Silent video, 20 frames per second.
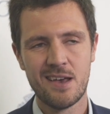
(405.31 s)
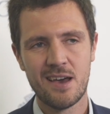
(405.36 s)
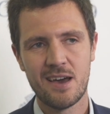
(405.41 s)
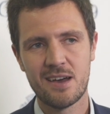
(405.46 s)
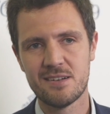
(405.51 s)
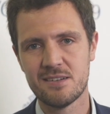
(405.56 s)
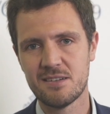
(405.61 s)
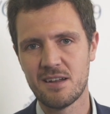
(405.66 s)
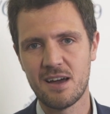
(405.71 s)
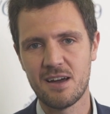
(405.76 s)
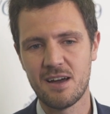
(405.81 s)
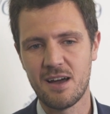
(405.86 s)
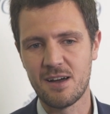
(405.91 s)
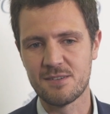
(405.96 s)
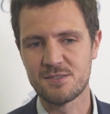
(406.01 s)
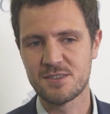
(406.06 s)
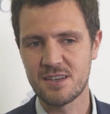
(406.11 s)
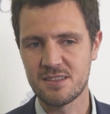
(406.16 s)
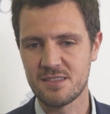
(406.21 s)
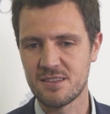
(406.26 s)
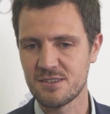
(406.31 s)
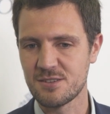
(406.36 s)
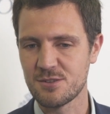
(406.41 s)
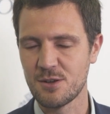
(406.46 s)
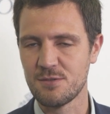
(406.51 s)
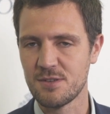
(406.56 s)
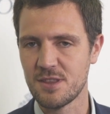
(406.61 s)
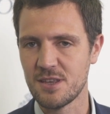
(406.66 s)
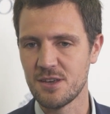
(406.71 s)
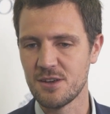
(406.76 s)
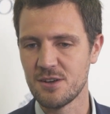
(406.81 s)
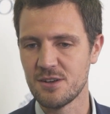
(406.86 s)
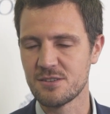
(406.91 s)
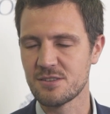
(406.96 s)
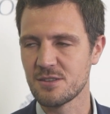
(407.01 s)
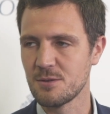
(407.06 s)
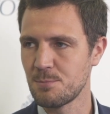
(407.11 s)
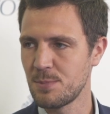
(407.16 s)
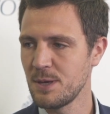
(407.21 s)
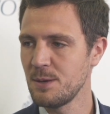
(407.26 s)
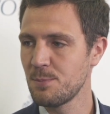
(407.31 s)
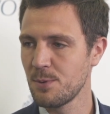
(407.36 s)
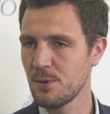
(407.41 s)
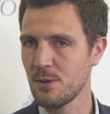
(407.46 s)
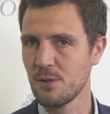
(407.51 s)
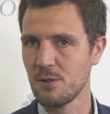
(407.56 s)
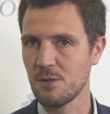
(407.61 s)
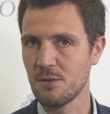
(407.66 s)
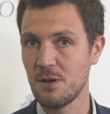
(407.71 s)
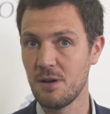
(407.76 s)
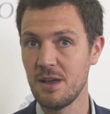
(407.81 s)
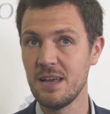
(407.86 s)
And I've said this over the years, that people